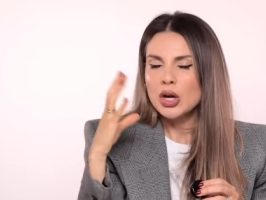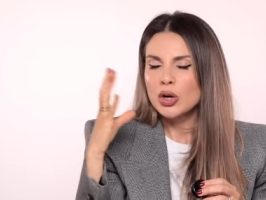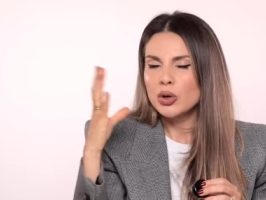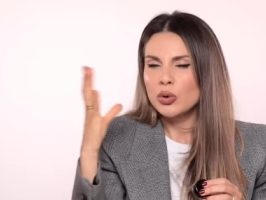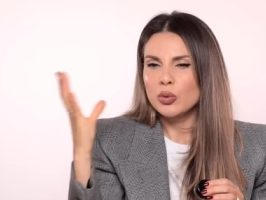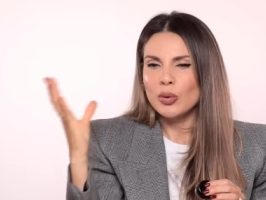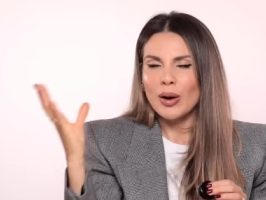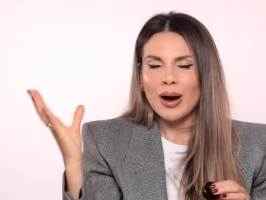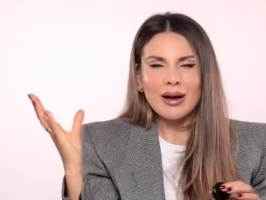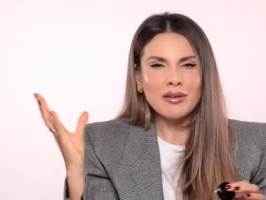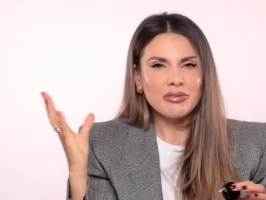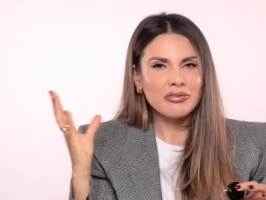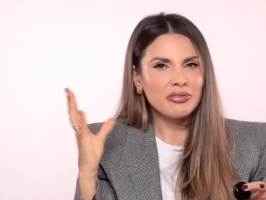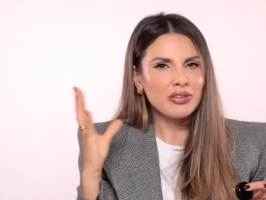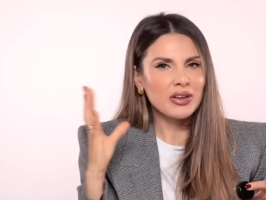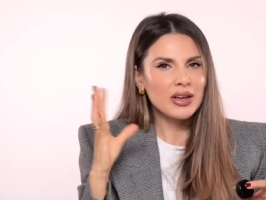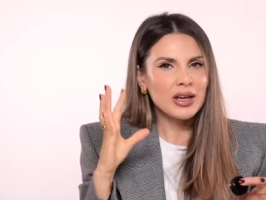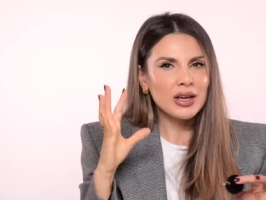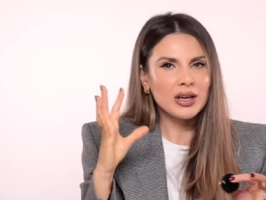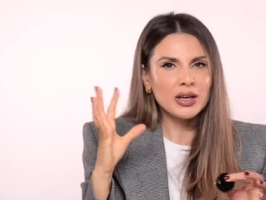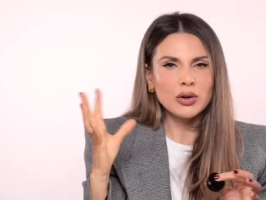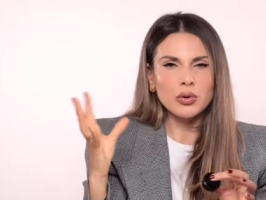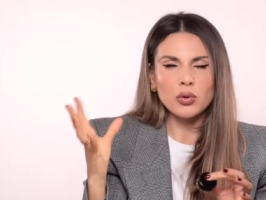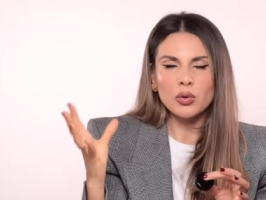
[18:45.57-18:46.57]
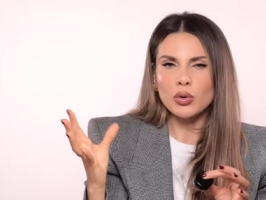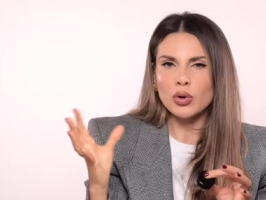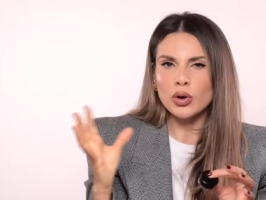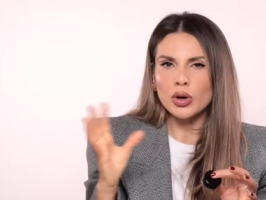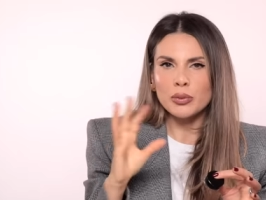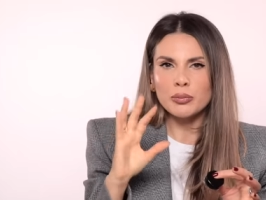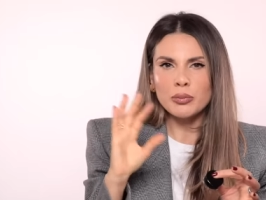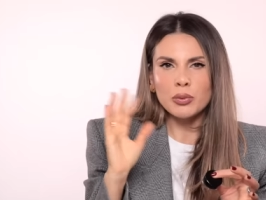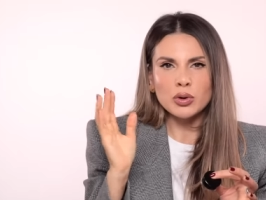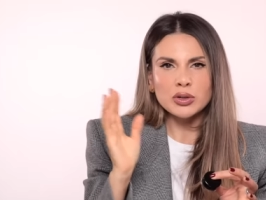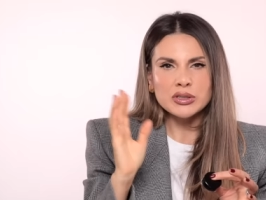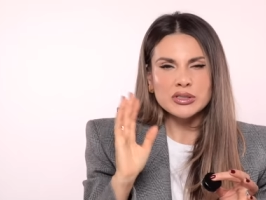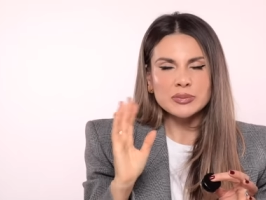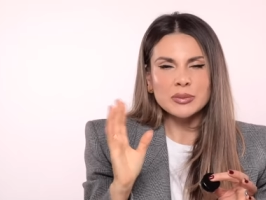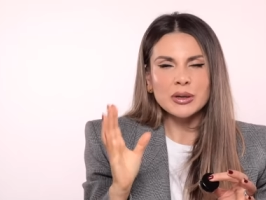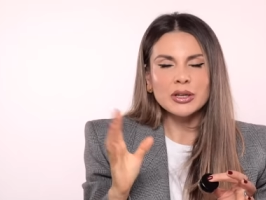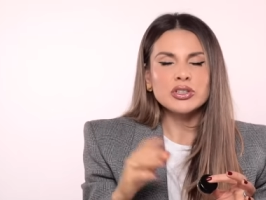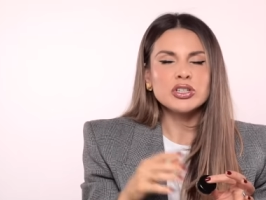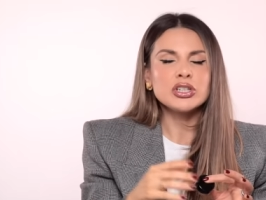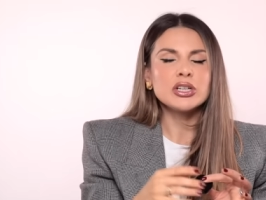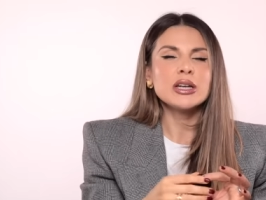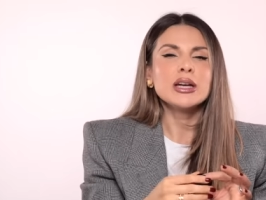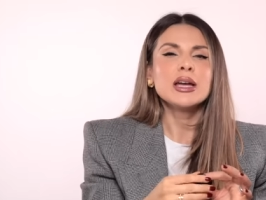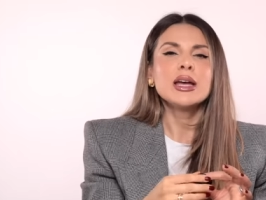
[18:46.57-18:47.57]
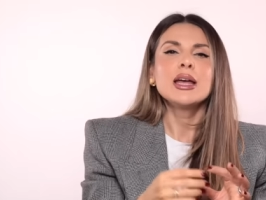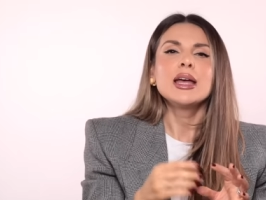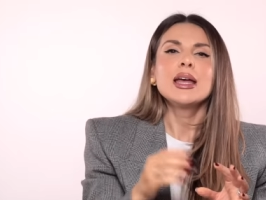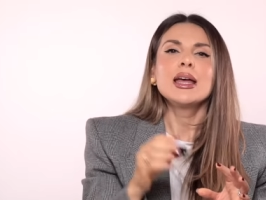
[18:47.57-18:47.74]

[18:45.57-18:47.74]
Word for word: graphic or more smudgy,